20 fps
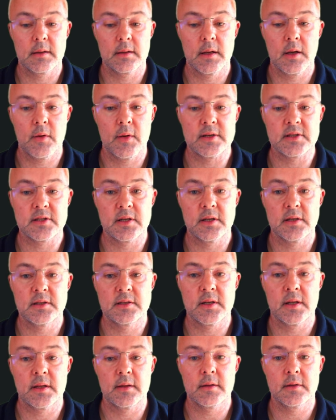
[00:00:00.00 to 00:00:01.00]
Oh, actually, it's
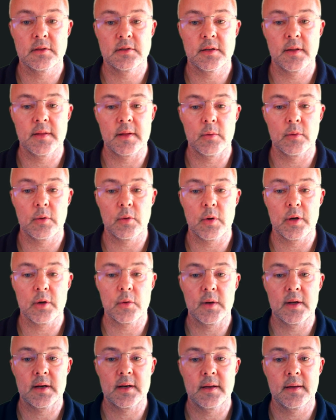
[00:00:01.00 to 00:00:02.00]
done that one quite
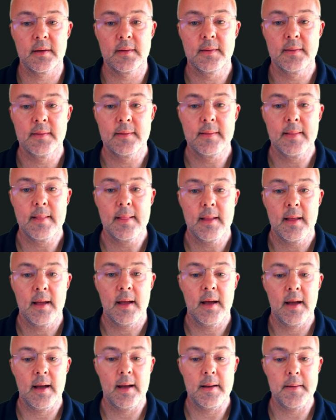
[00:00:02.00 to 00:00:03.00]
quickly.
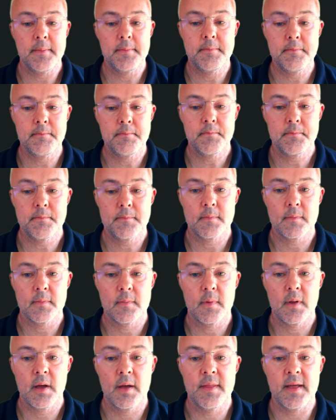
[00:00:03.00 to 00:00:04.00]
And
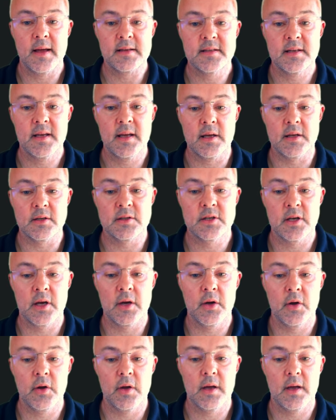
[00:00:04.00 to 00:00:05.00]
that's it.
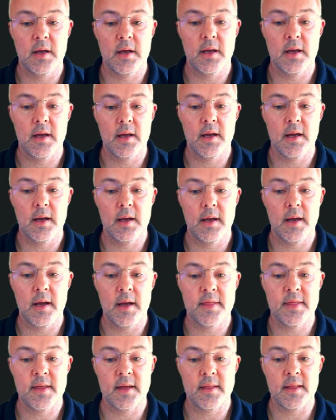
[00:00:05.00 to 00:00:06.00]
So I
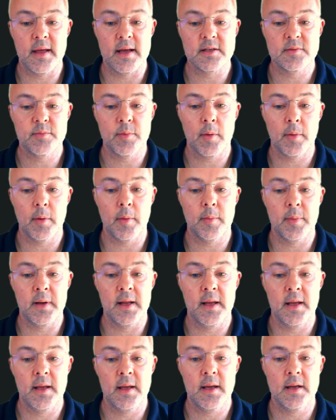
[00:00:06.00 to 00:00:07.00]
think that's
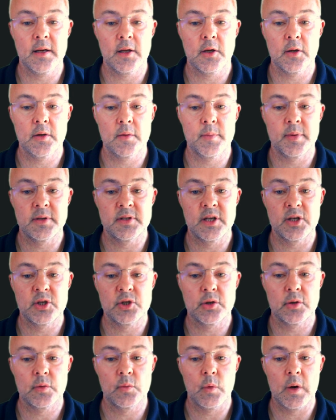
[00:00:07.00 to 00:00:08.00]
probably in a good
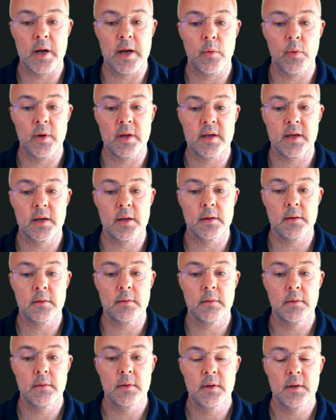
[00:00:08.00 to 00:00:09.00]
position where we can
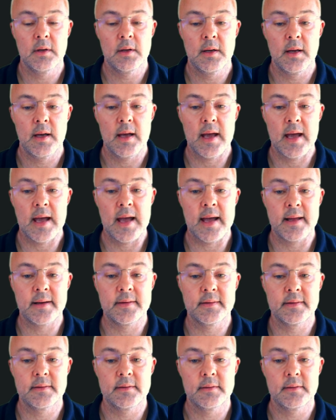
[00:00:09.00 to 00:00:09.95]
add